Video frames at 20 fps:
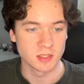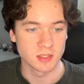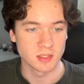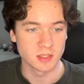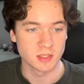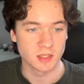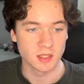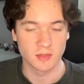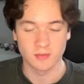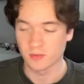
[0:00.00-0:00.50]

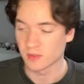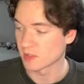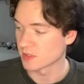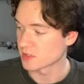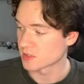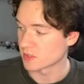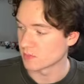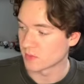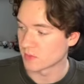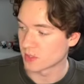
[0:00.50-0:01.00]
if it
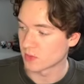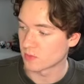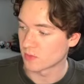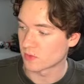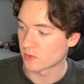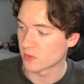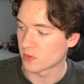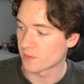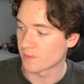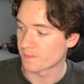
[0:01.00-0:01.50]
does come down
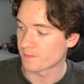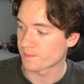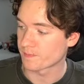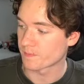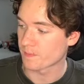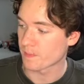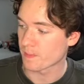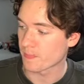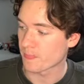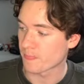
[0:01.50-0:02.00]
to it.
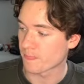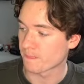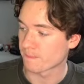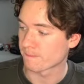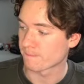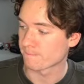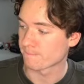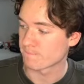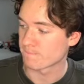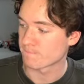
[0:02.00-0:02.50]

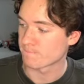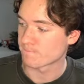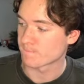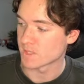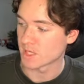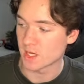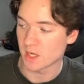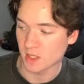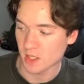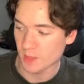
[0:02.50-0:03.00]

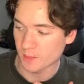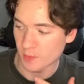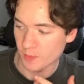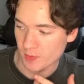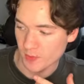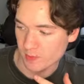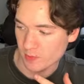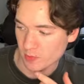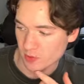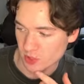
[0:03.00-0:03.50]
Yeah, a couple
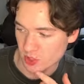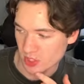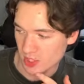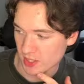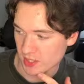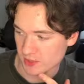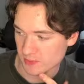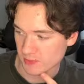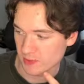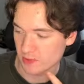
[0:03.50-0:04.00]
people in
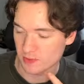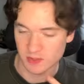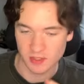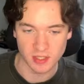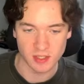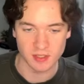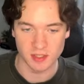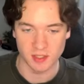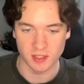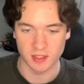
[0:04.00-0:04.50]
chat as well
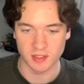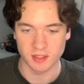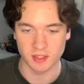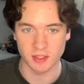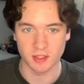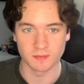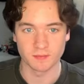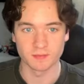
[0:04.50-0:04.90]
saying Zielinski.